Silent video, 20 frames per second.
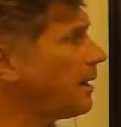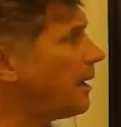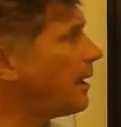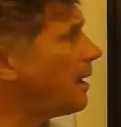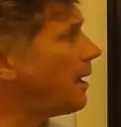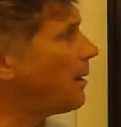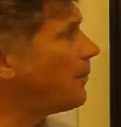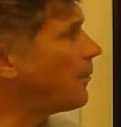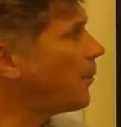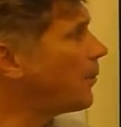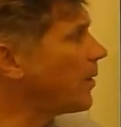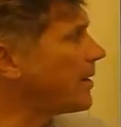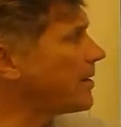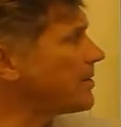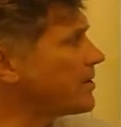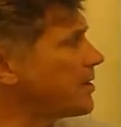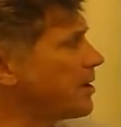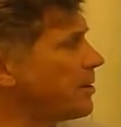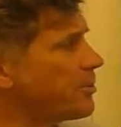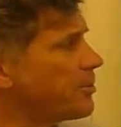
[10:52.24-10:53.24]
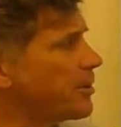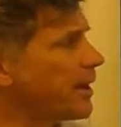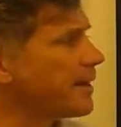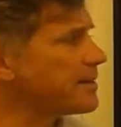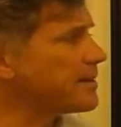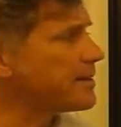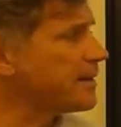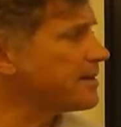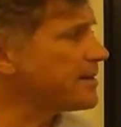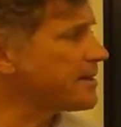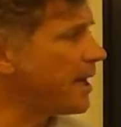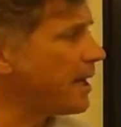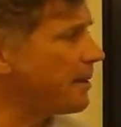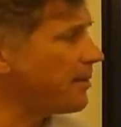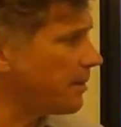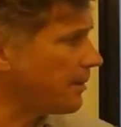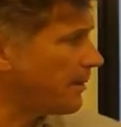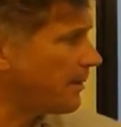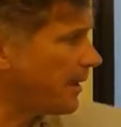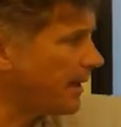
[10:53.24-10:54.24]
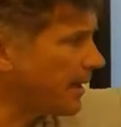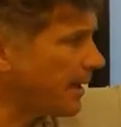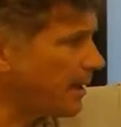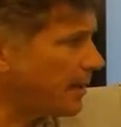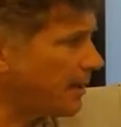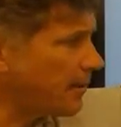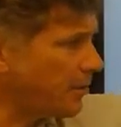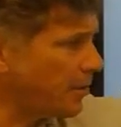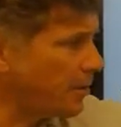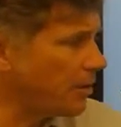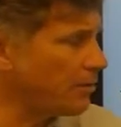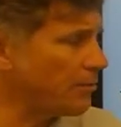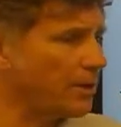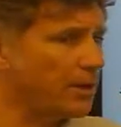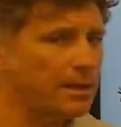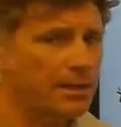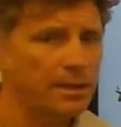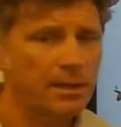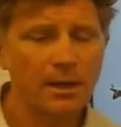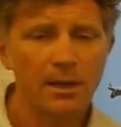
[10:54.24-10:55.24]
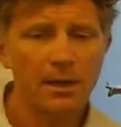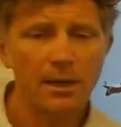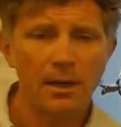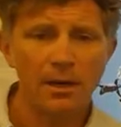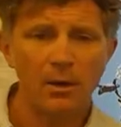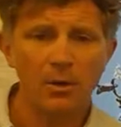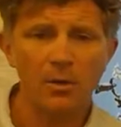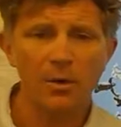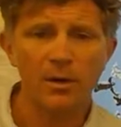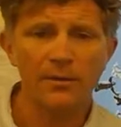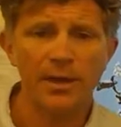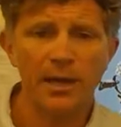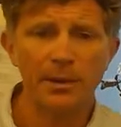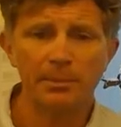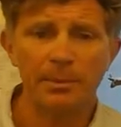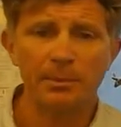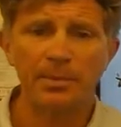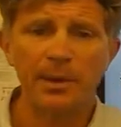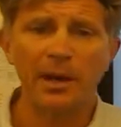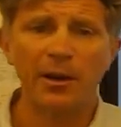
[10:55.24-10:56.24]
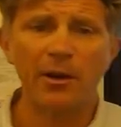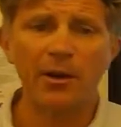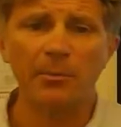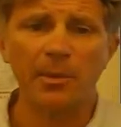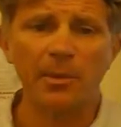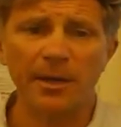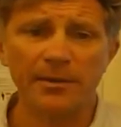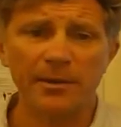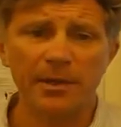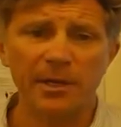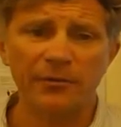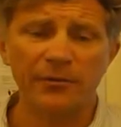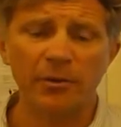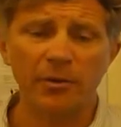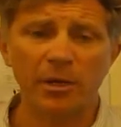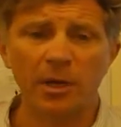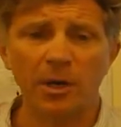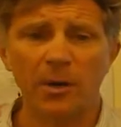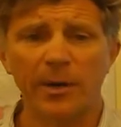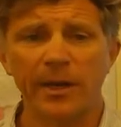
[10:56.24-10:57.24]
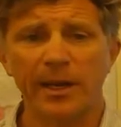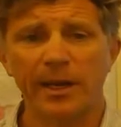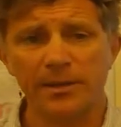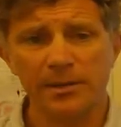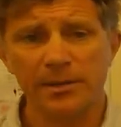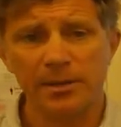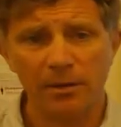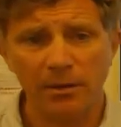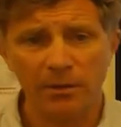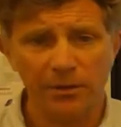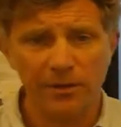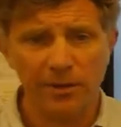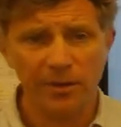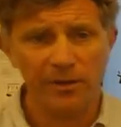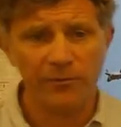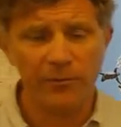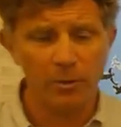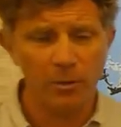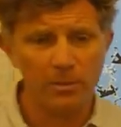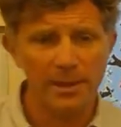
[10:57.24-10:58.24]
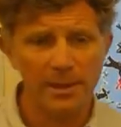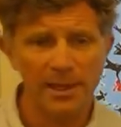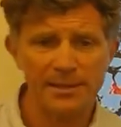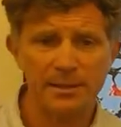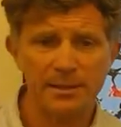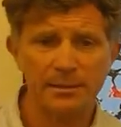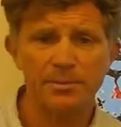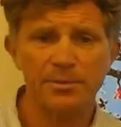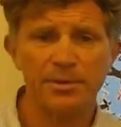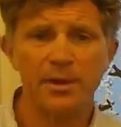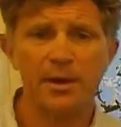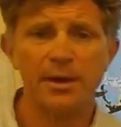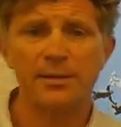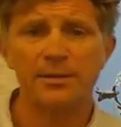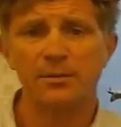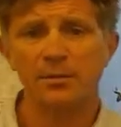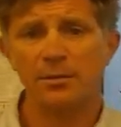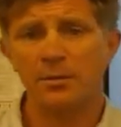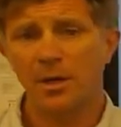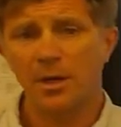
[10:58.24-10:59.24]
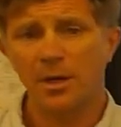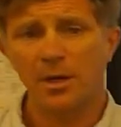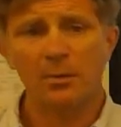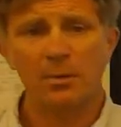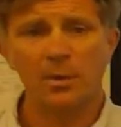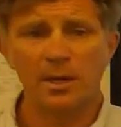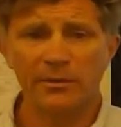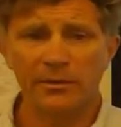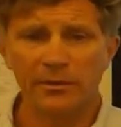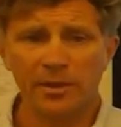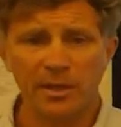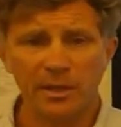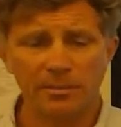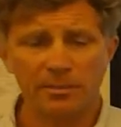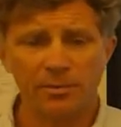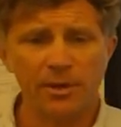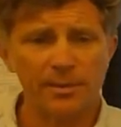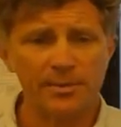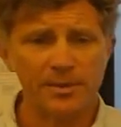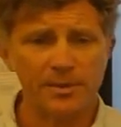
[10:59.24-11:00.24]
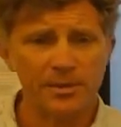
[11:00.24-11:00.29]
What else are you bringing to the table? And again, you can read all of that. But bear in mind that if you're going into your third form Latin prize or whatever you did at prep